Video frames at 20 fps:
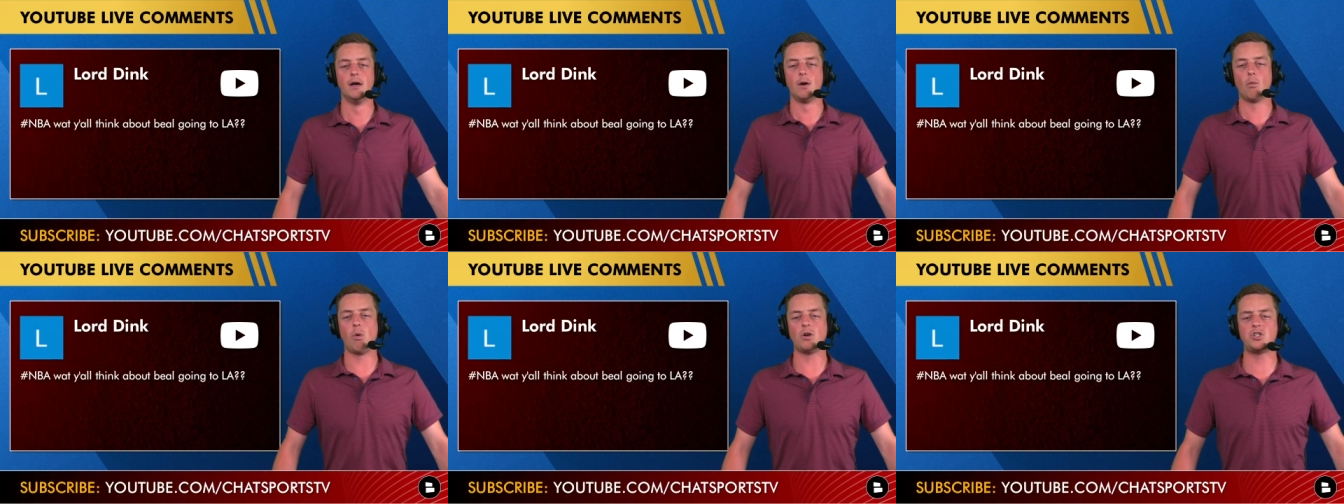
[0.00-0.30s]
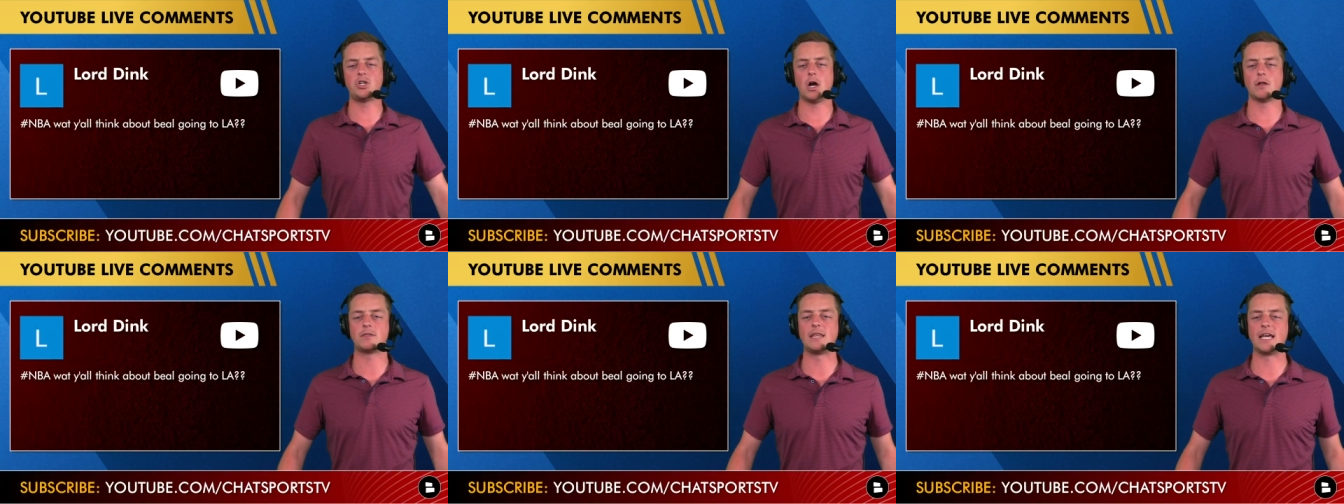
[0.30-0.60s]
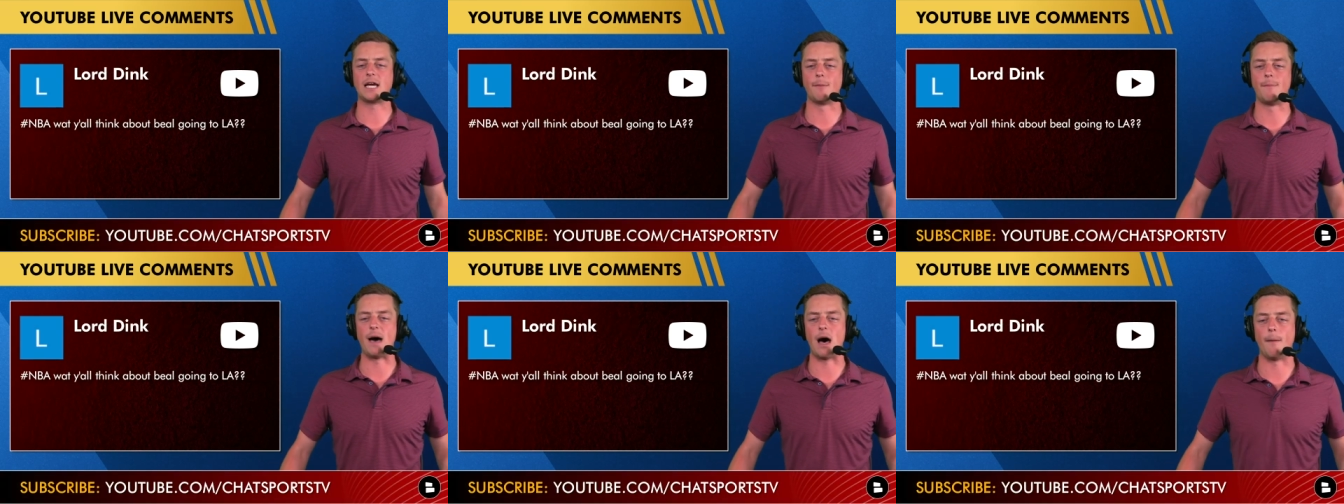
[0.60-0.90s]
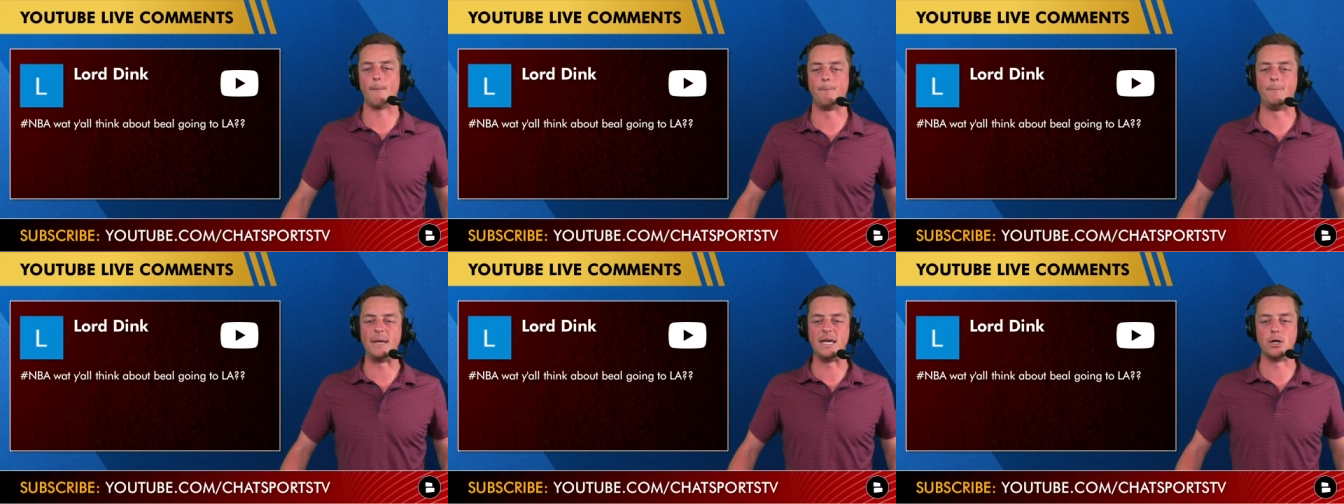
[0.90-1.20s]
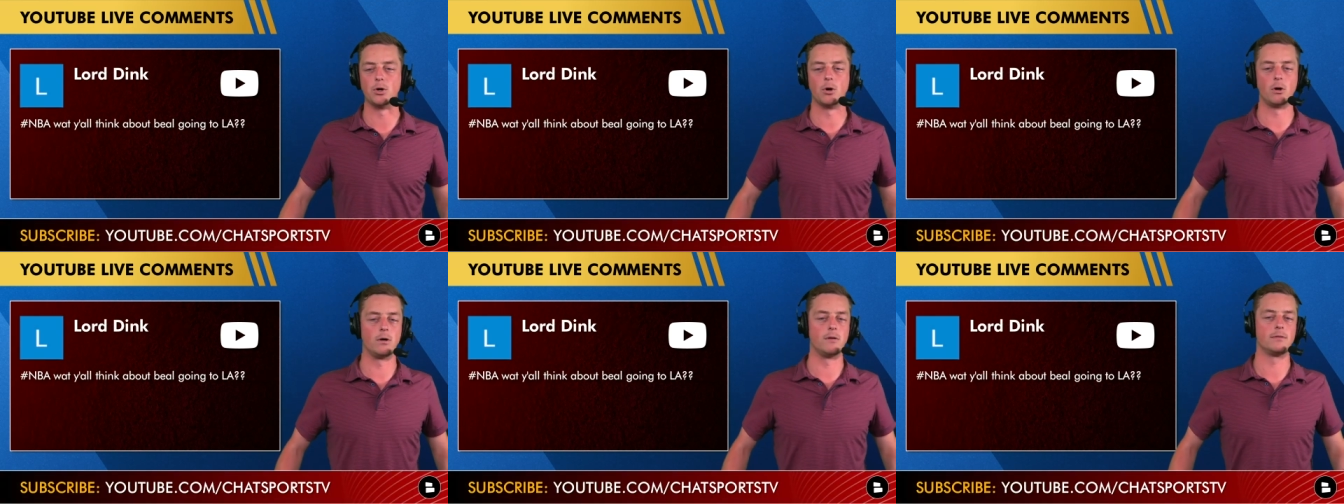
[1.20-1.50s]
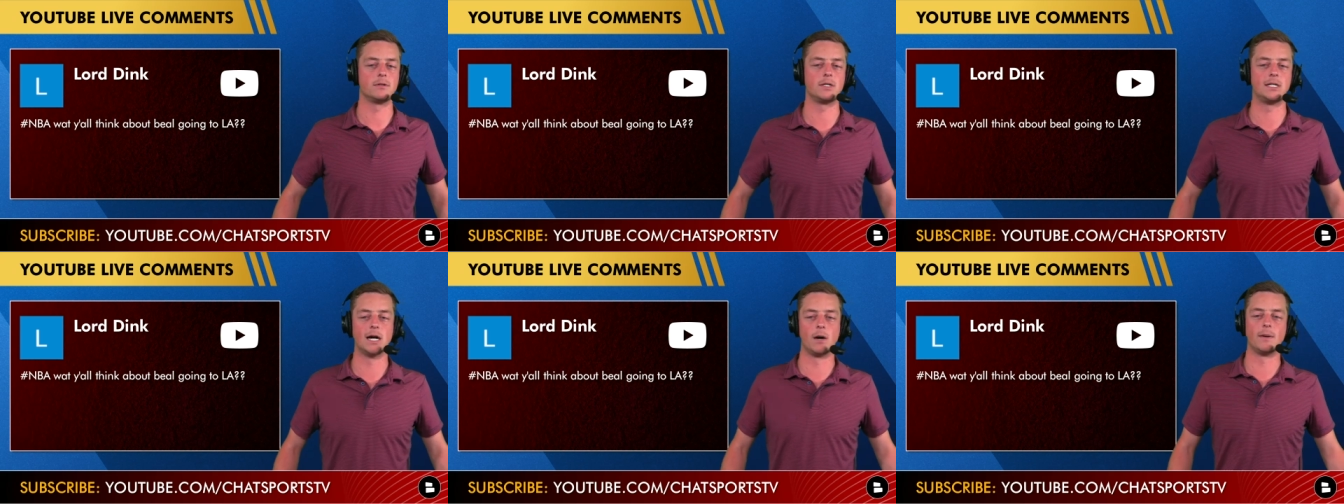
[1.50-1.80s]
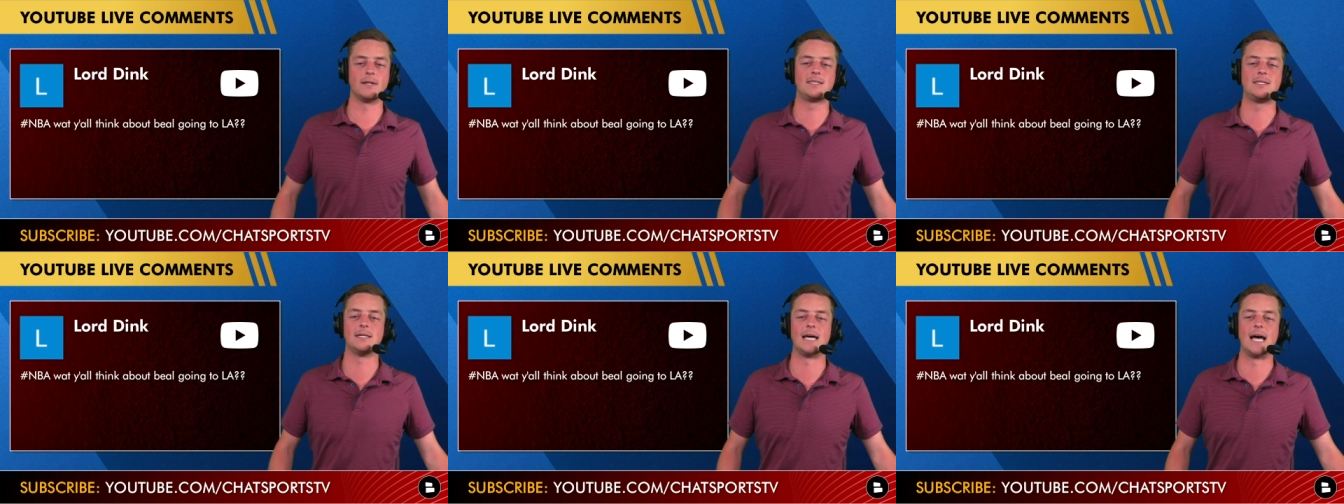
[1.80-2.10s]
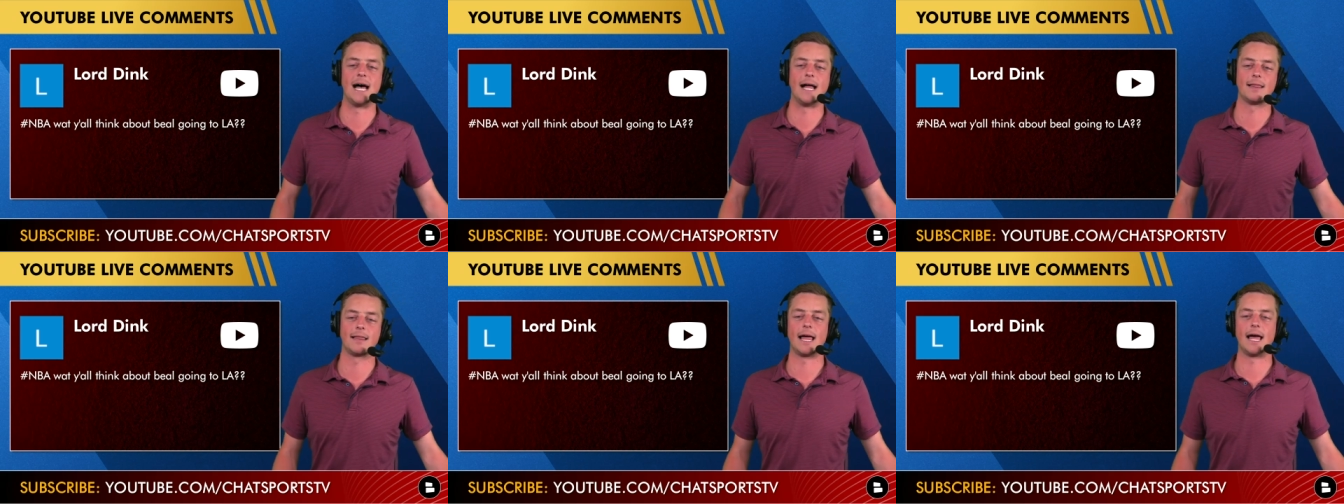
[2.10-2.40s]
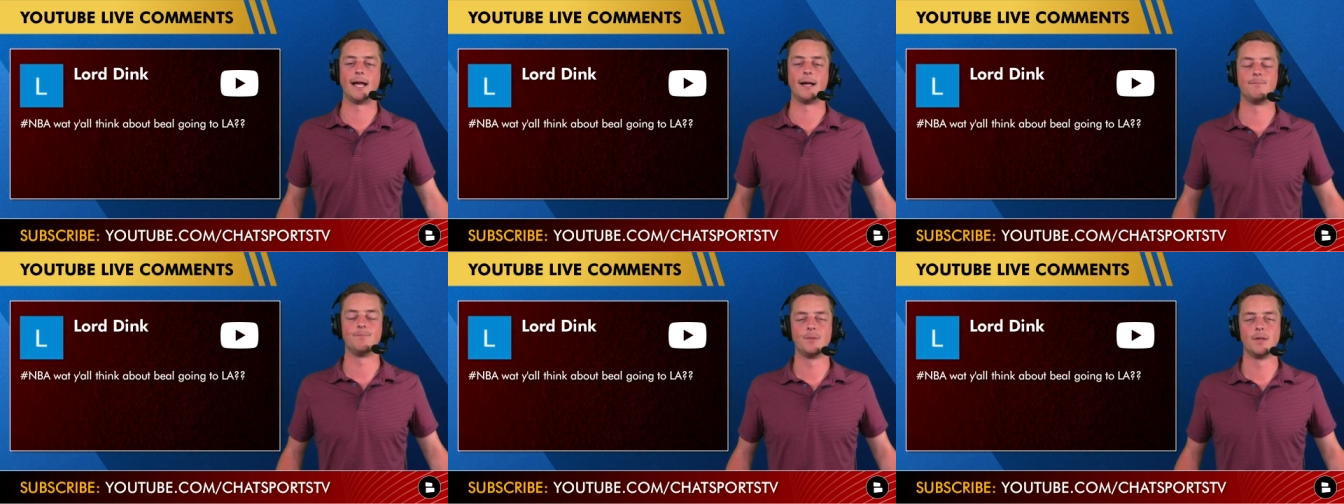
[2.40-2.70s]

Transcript: what y'all think about Beal going to LA.